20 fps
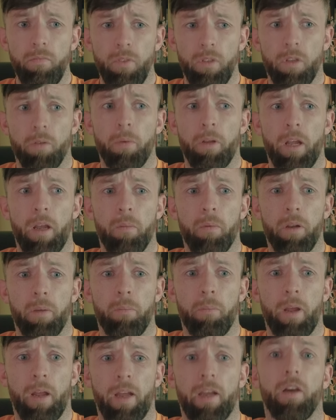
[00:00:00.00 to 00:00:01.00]
to be able to
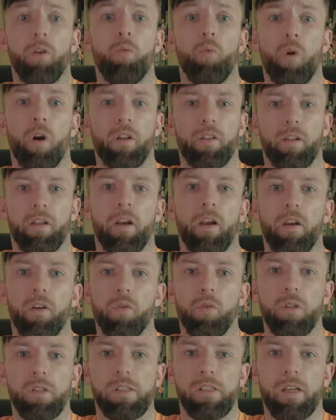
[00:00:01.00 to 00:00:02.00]
make it worth it at
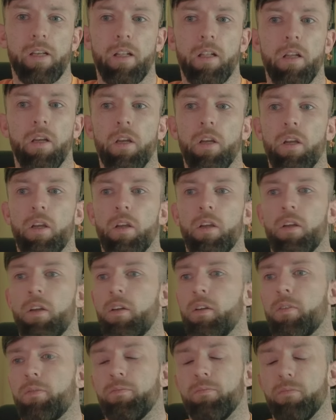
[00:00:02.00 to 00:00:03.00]
wholesale,
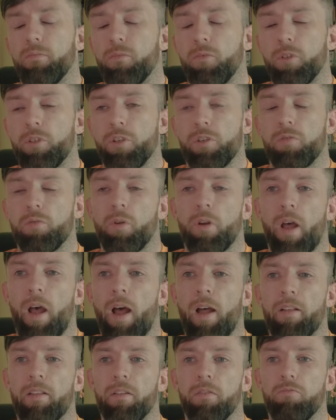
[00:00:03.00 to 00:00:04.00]
we just would have
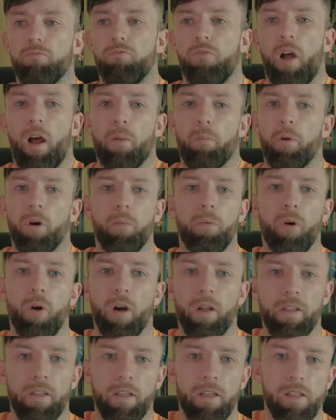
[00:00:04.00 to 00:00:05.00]
had to ramp up
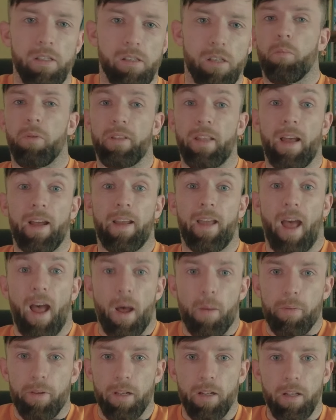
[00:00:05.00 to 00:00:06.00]
quantities. But that
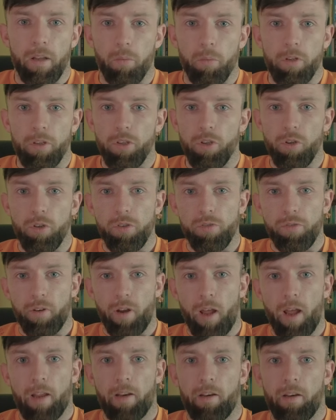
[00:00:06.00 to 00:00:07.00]
capital that we'd use for
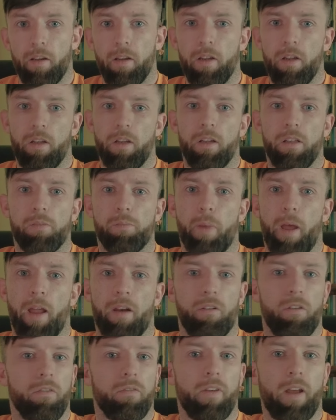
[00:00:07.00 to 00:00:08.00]
that is
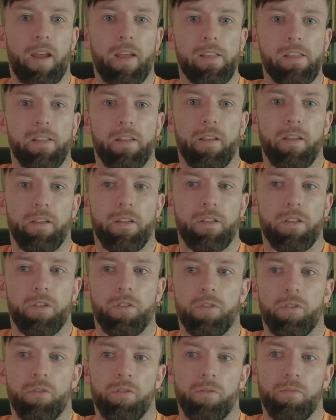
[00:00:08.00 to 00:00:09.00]
better invested
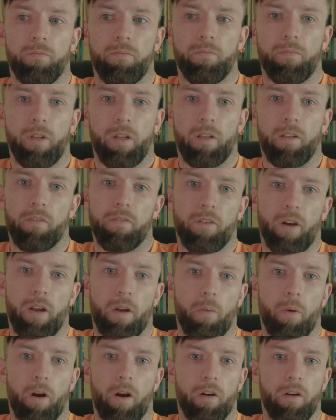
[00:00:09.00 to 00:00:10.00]
into
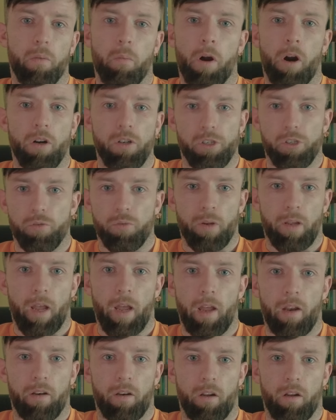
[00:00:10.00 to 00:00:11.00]
fightwear. The margins we
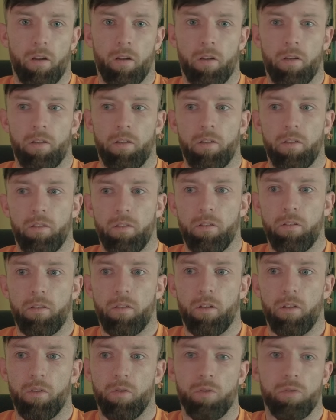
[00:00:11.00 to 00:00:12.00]
get on
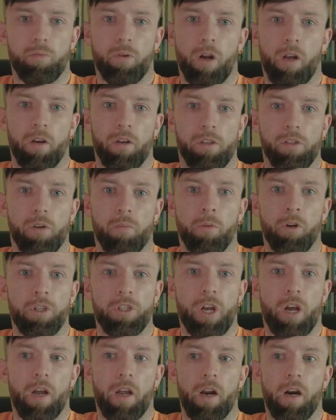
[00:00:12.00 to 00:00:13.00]
those products are much
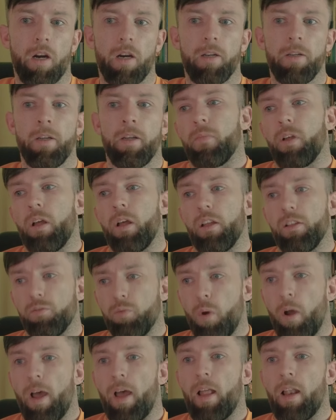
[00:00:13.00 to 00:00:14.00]
higher, as
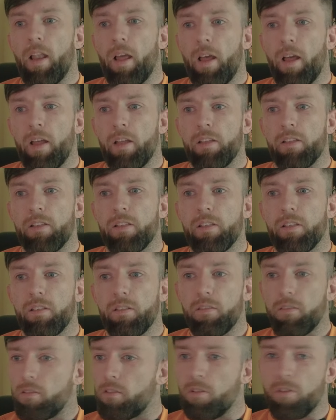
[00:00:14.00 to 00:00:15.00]
well as
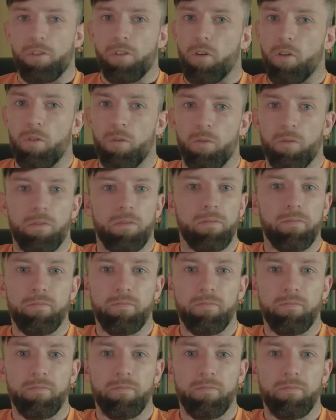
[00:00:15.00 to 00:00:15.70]
there's no